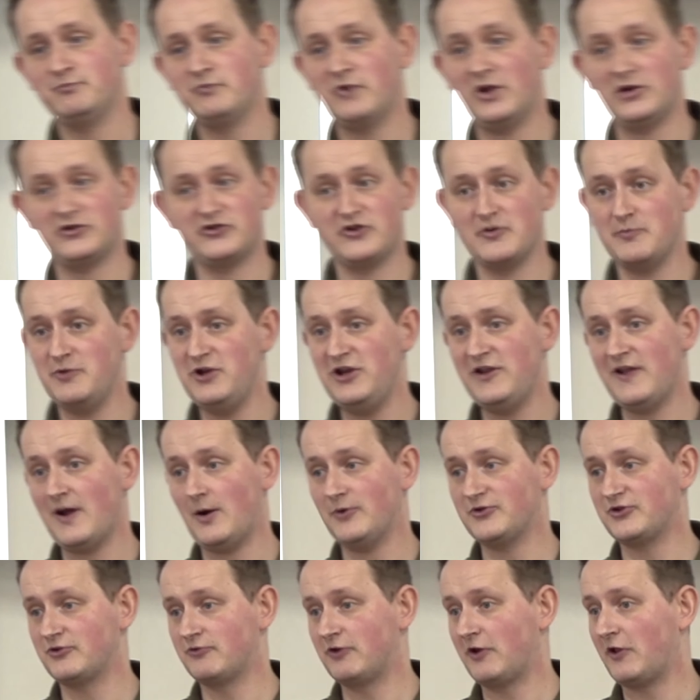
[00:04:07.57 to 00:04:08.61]
Now, to me, that
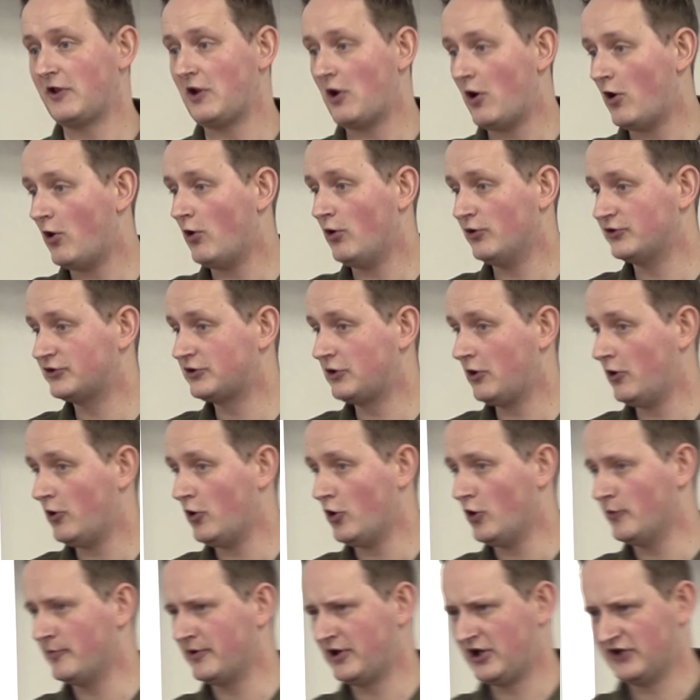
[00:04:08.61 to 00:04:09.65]
was a really odd
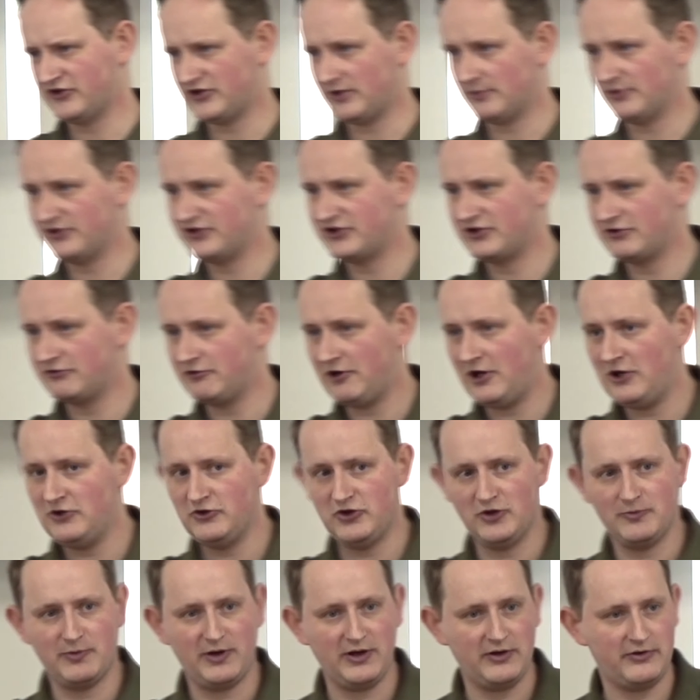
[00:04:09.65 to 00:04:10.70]
call because I was
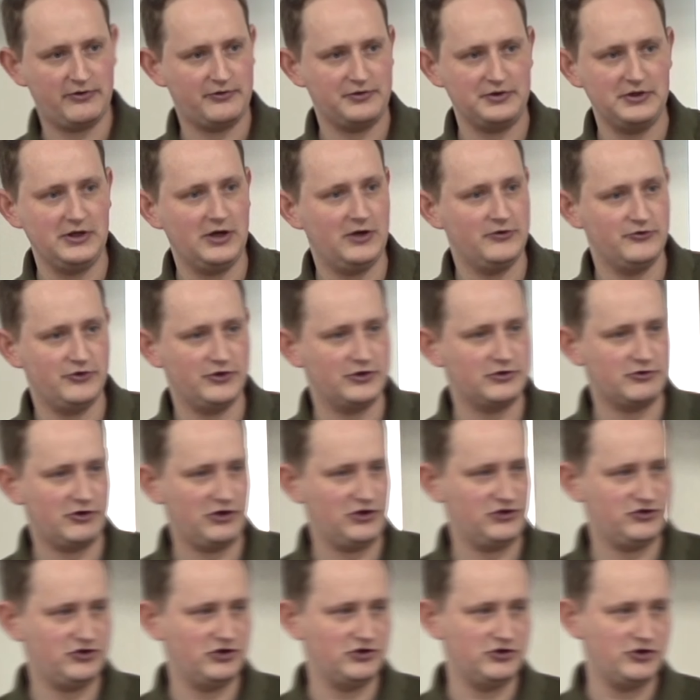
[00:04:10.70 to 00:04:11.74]
surrounded by 300
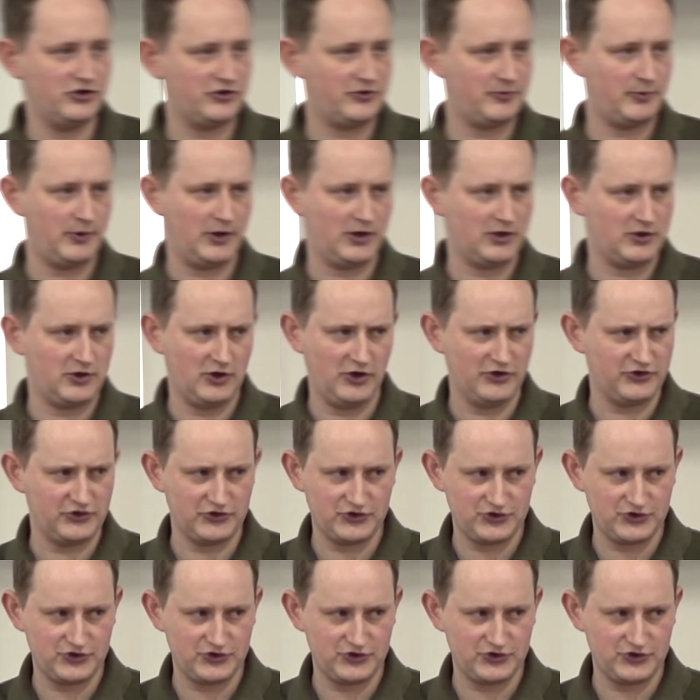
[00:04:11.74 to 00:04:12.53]
Christian youth workers,